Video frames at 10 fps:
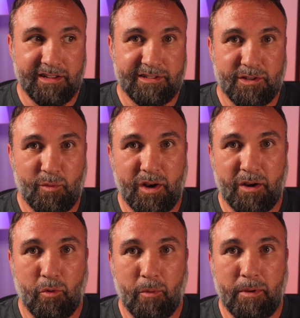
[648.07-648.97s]
It's no
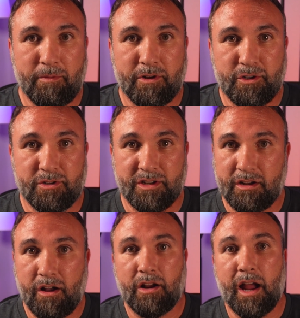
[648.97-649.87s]
wonder more people are choosing to
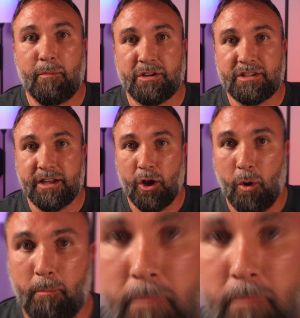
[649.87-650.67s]
call Commerce City home.